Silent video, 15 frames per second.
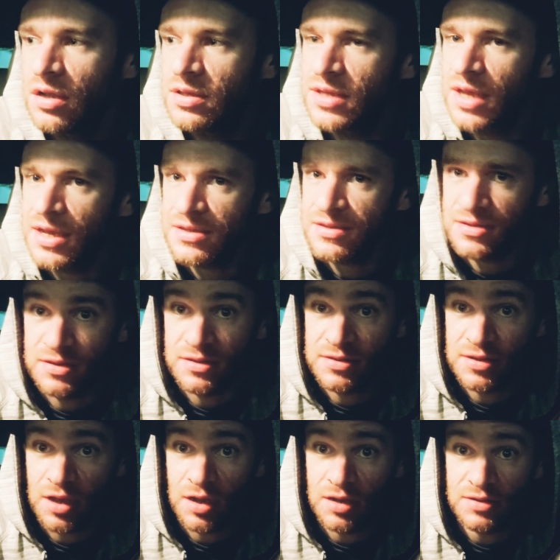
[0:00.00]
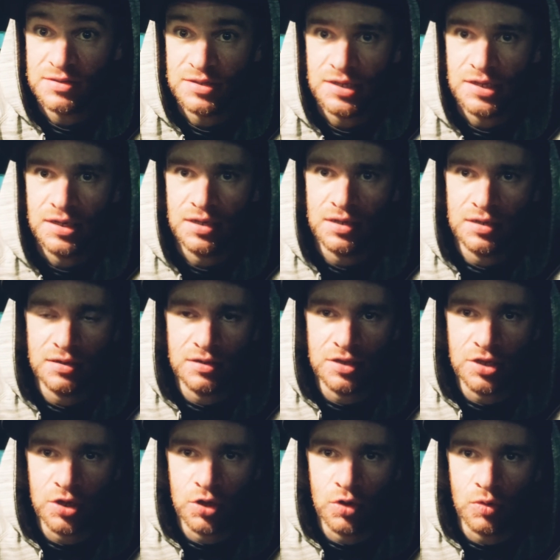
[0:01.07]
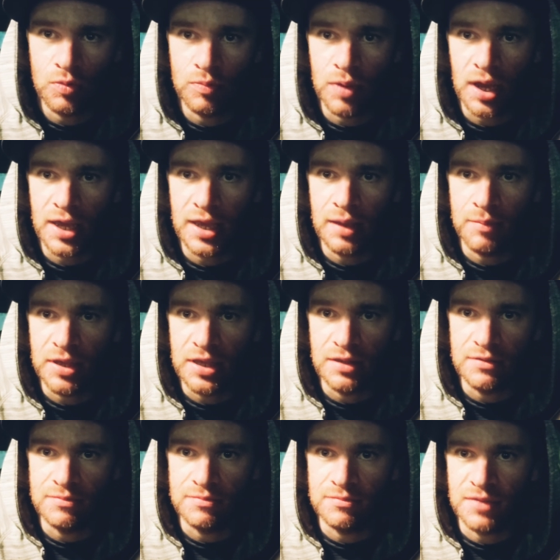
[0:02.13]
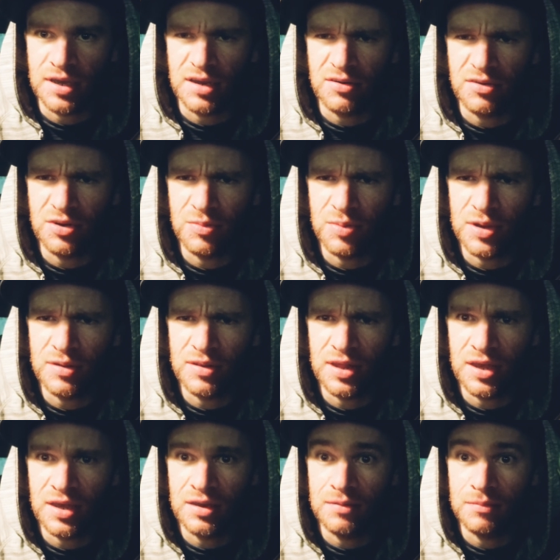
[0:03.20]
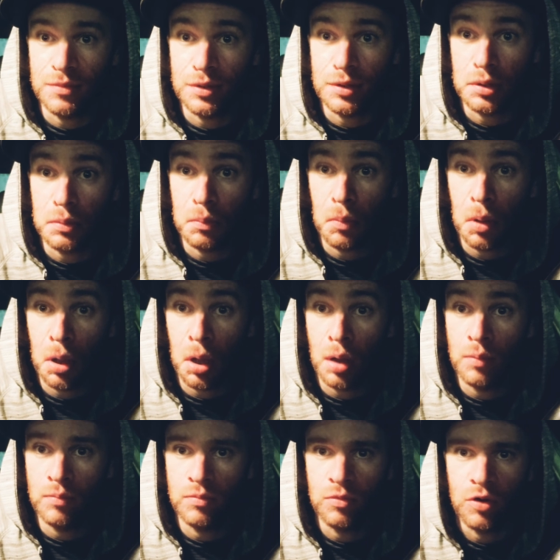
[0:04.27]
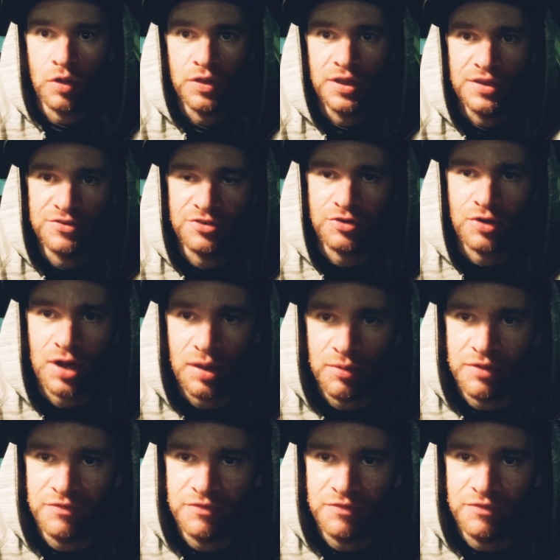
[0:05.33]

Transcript: Texas, Austin, you know, Miami. I don't know about that, but um, where all the Instagram